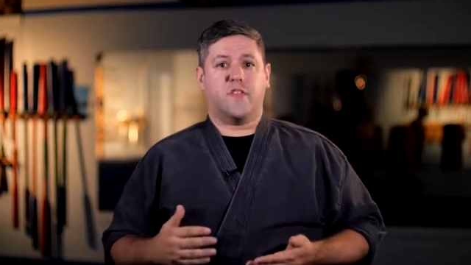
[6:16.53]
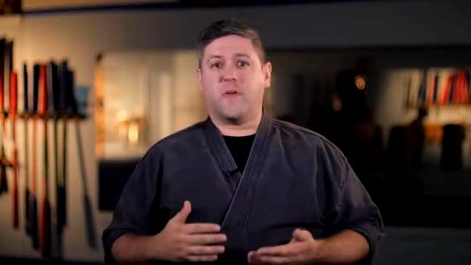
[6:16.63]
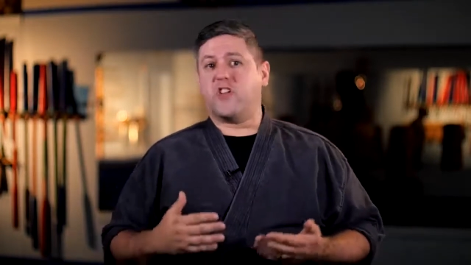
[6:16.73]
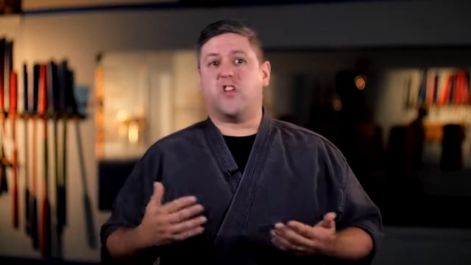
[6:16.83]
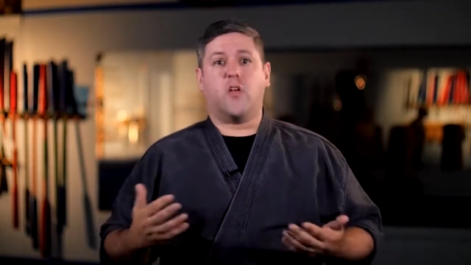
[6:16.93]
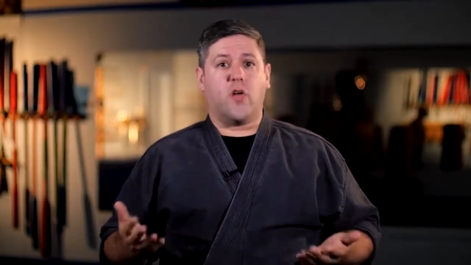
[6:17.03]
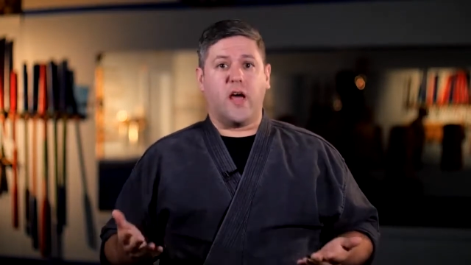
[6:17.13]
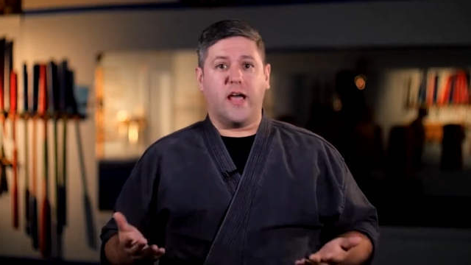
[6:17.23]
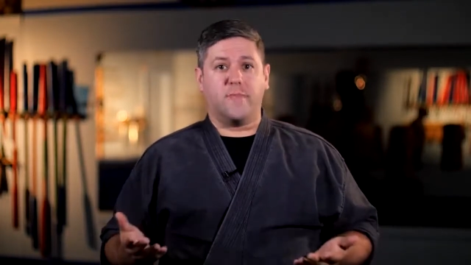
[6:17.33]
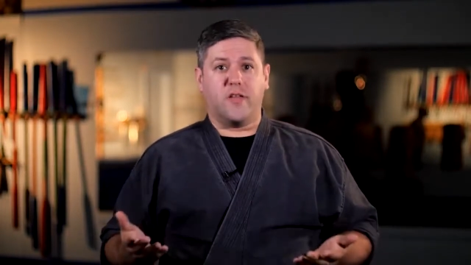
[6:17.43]
especially
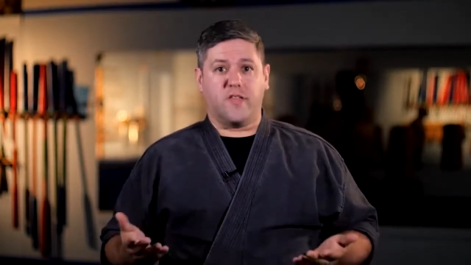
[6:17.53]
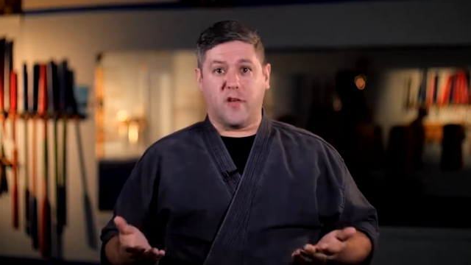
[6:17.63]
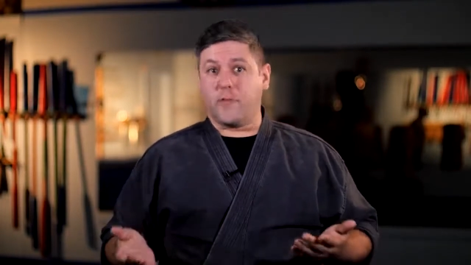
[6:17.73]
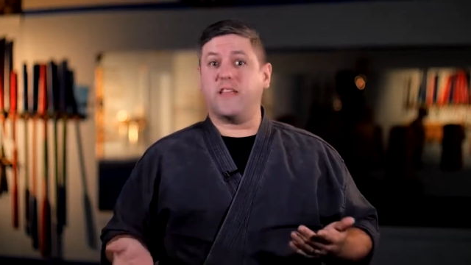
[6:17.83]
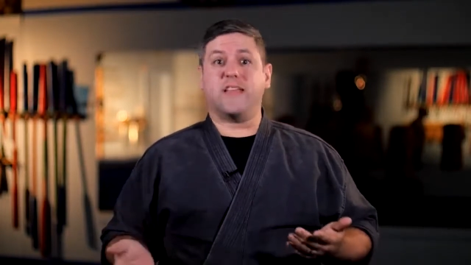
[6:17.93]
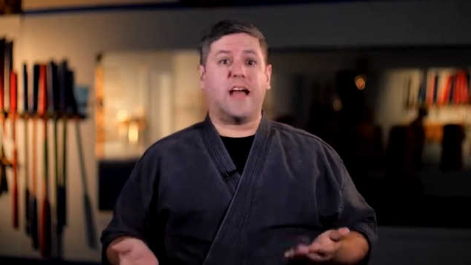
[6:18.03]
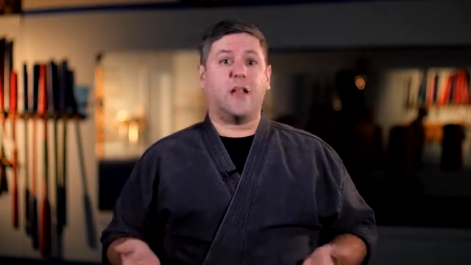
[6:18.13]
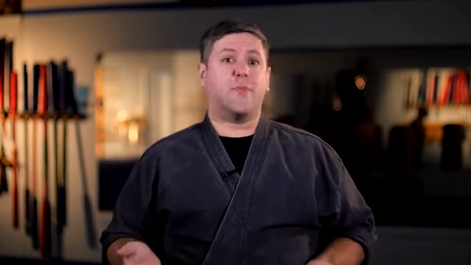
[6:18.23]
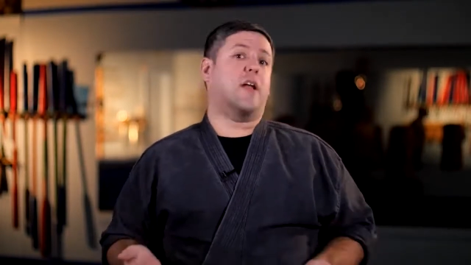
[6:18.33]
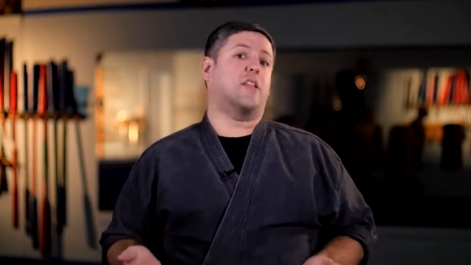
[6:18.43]
online, because everybody can
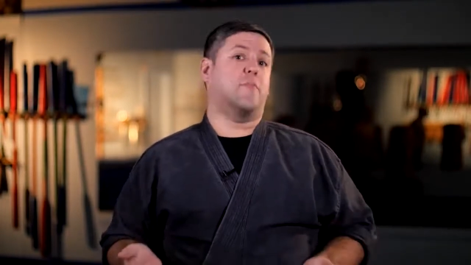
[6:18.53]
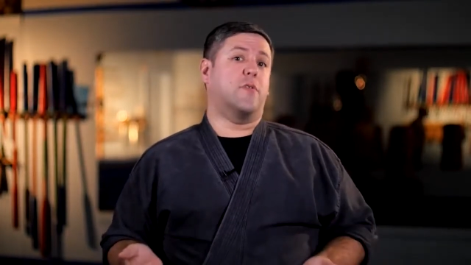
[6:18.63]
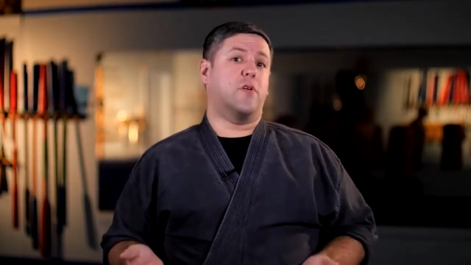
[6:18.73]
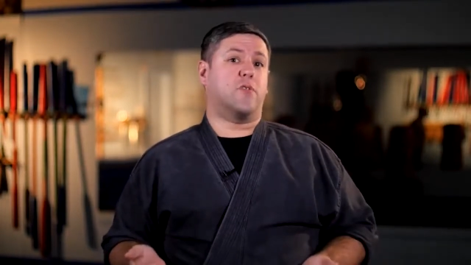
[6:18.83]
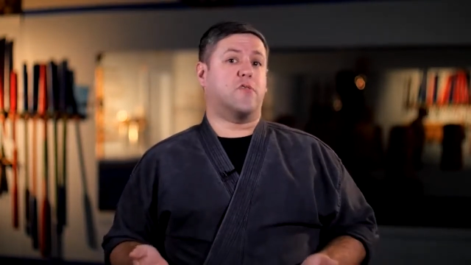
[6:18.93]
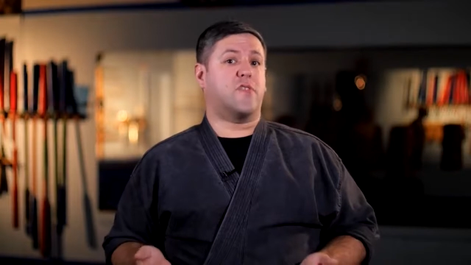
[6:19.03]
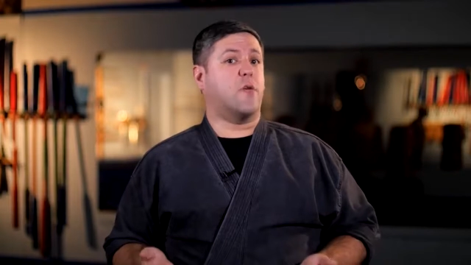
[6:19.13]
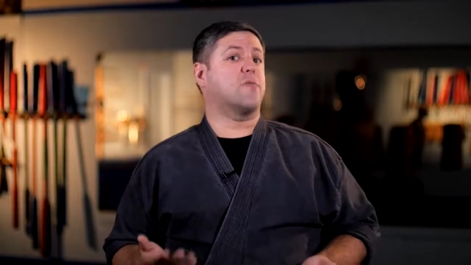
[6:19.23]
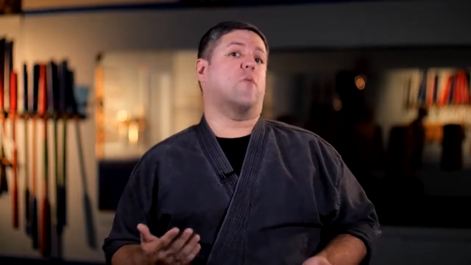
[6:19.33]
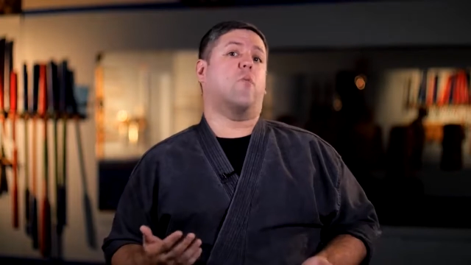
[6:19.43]
hide behind a computer and
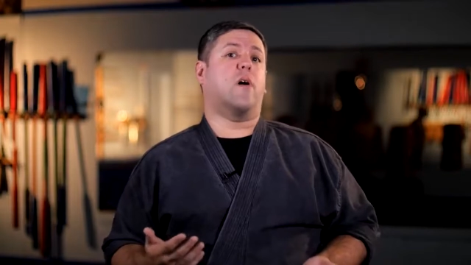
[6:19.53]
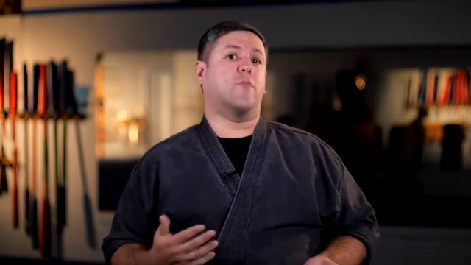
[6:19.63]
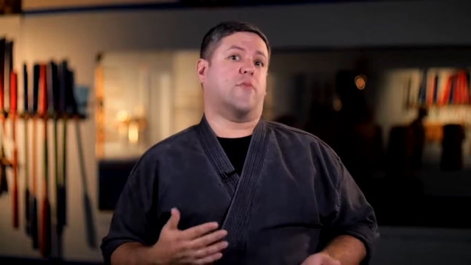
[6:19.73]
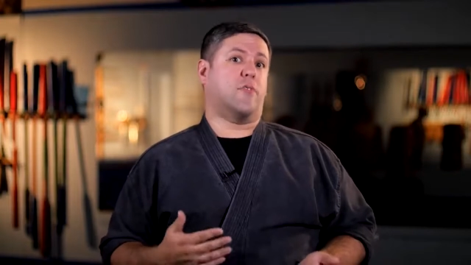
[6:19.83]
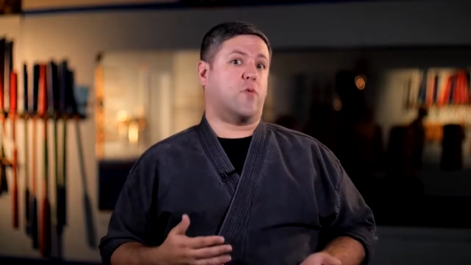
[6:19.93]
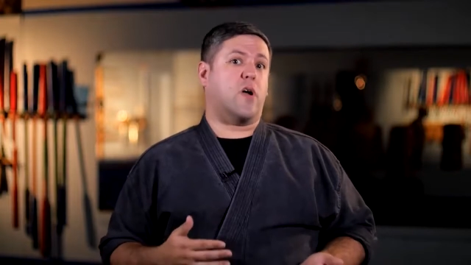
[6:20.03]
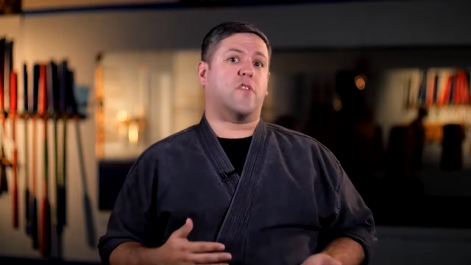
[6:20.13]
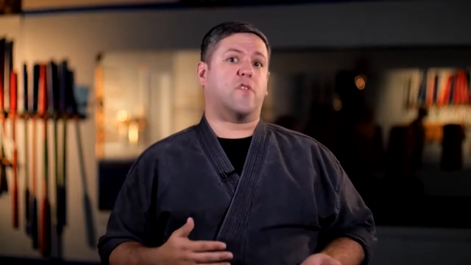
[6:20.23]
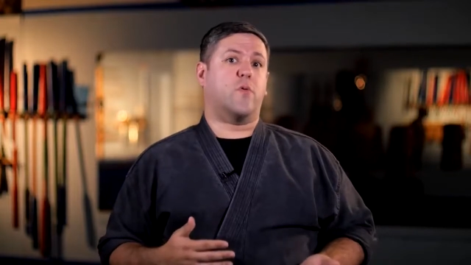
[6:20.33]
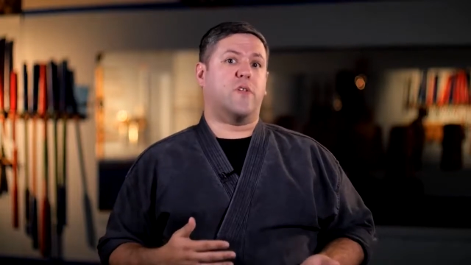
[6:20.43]
say what they want with little
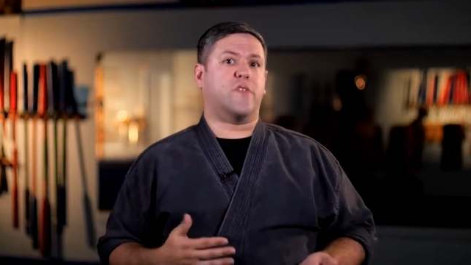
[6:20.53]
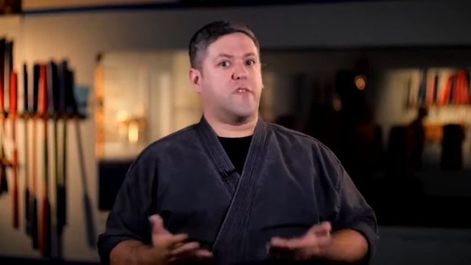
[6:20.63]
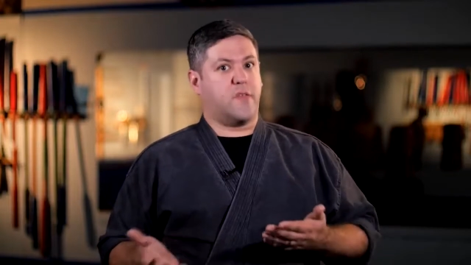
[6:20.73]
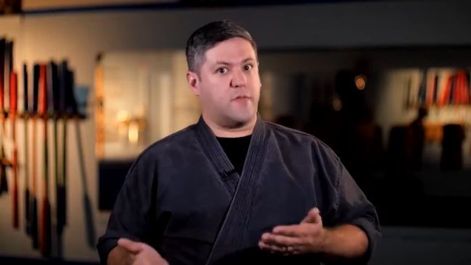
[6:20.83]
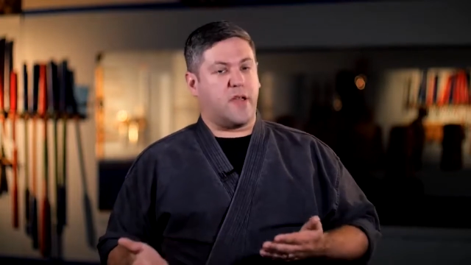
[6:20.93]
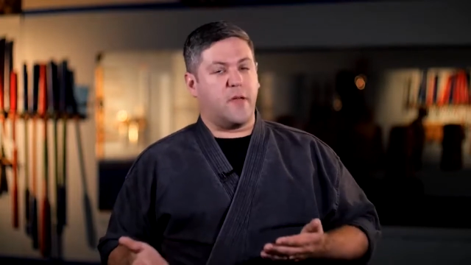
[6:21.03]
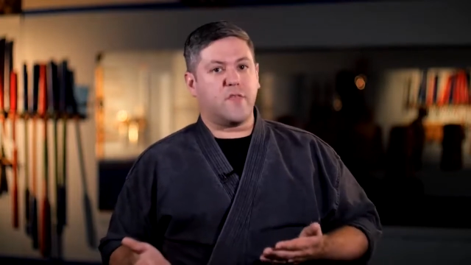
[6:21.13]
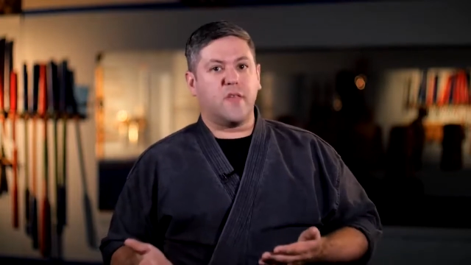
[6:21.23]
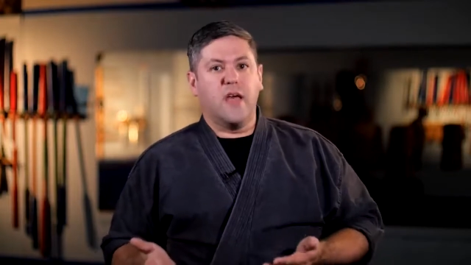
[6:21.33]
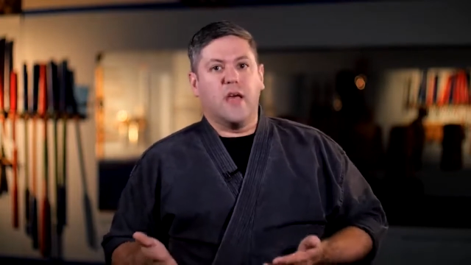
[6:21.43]
consequence sometimes,